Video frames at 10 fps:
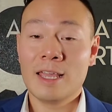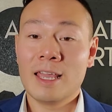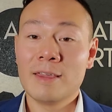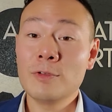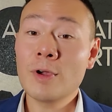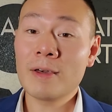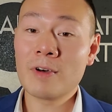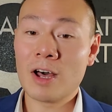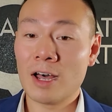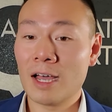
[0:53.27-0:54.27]
If you have a
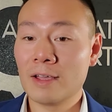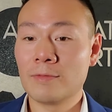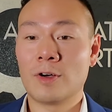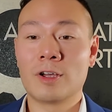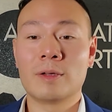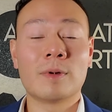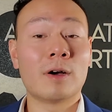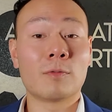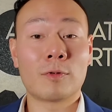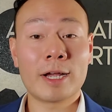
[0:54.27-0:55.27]
high volume
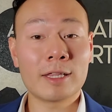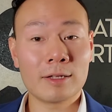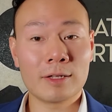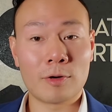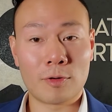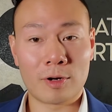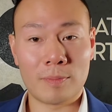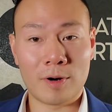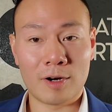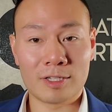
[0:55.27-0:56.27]
of regularly ordered
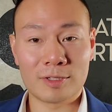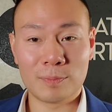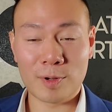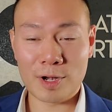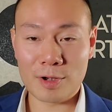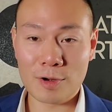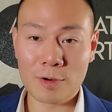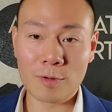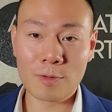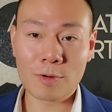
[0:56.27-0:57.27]
parts, but
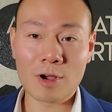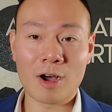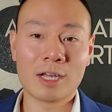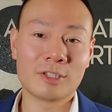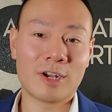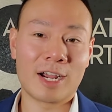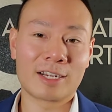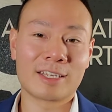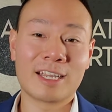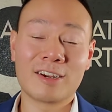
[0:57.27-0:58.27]
no contract
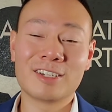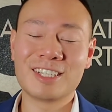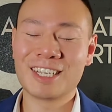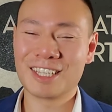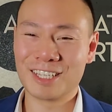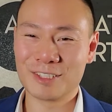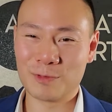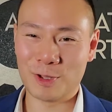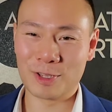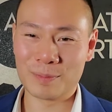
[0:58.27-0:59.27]
guaranteeing these
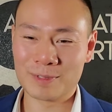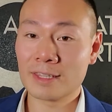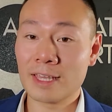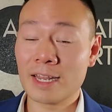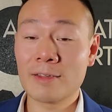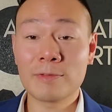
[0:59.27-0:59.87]
volumes, then a